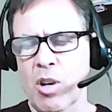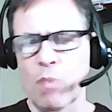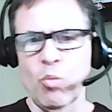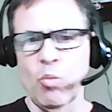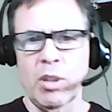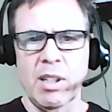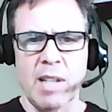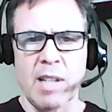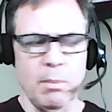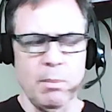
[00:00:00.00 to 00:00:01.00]
I'm really
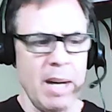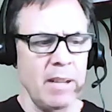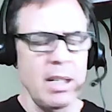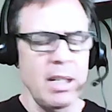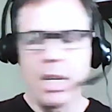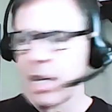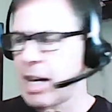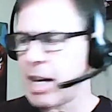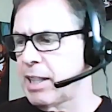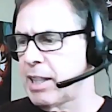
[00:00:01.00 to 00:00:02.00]
excited about,
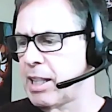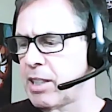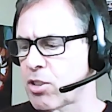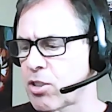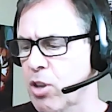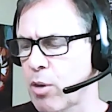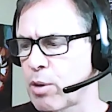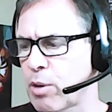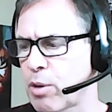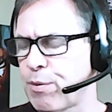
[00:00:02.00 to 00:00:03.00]
and it is called the
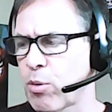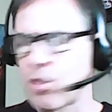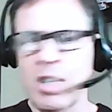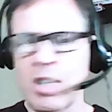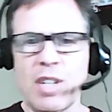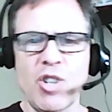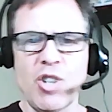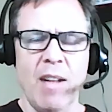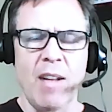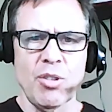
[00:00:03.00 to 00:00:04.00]
14
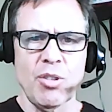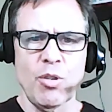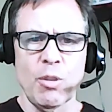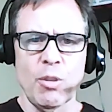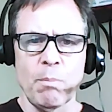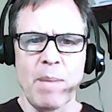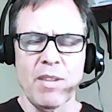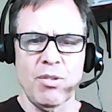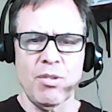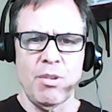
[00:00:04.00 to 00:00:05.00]
Challenges to the
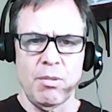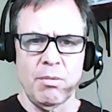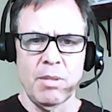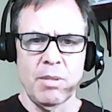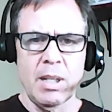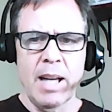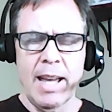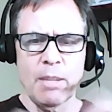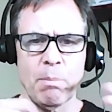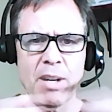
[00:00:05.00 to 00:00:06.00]
Best You and
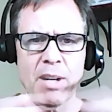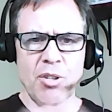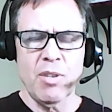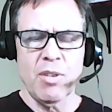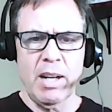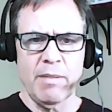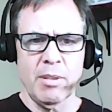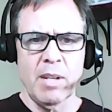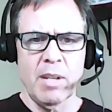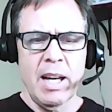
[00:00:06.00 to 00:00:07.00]
the best year ever.
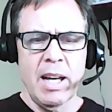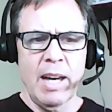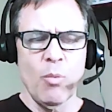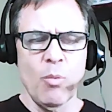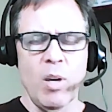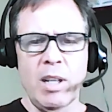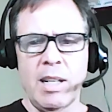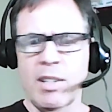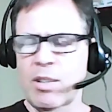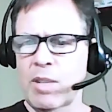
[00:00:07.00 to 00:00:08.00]
And what it
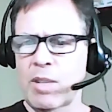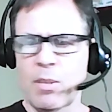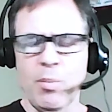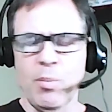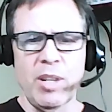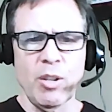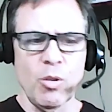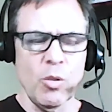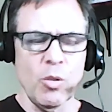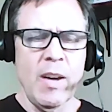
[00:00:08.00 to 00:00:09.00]
is, it's, it's pretty
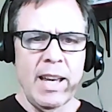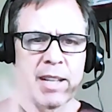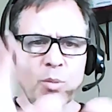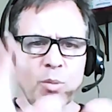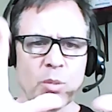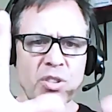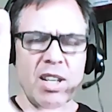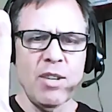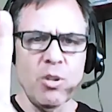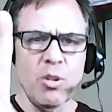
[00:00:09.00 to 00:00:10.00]
cool. It's we will
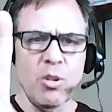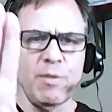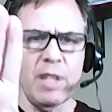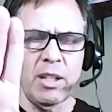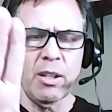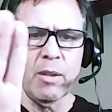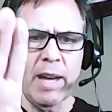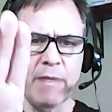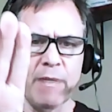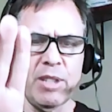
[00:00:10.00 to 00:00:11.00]
send you a video
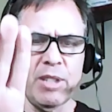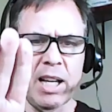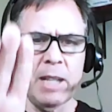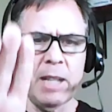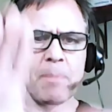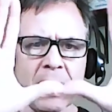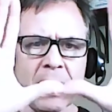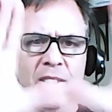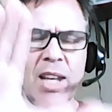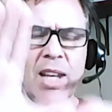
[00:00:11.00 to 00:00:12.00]
every day
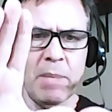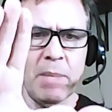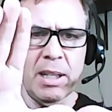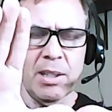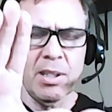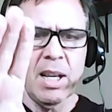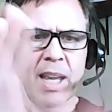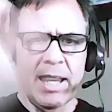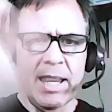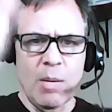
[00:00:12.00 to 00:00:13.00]
10 minutes,
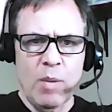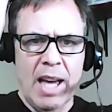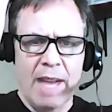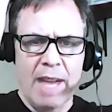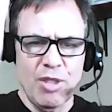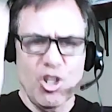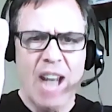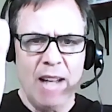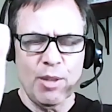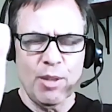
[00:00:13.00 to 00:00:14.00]
and then we have a
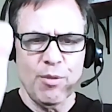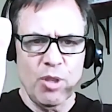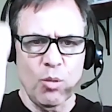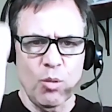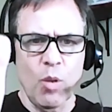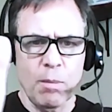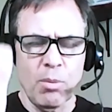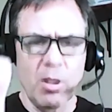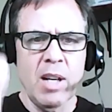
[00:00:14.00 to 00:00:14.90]
challenge for you in a workbook.